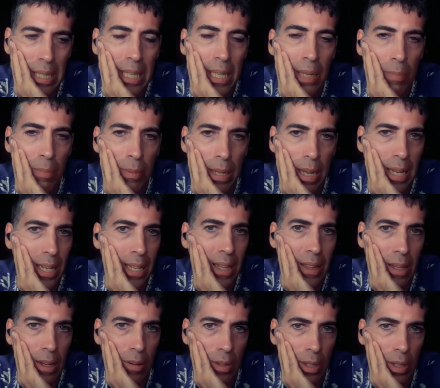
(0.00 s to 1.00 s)
to keep that
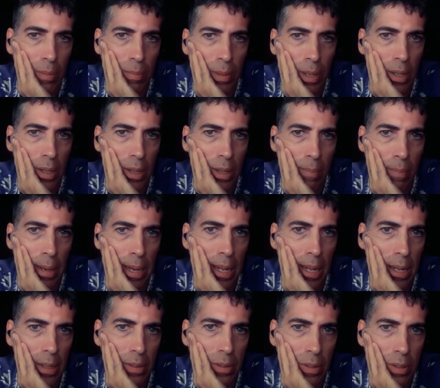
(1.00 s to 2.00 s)
in there, keep that in the
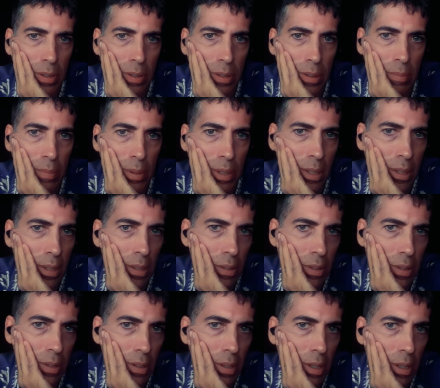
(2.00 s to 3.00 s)
balance,
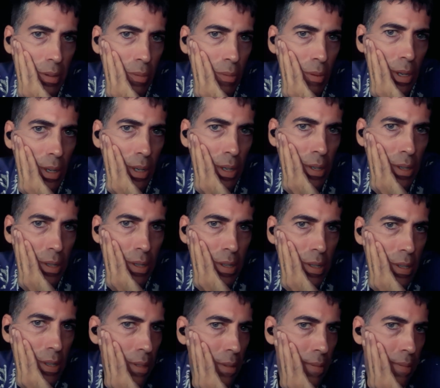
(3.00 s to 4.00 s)
because
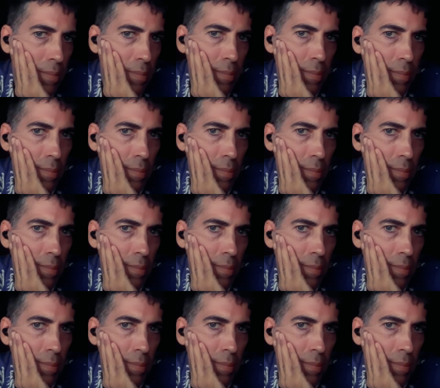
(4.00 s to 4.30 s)
otherwise,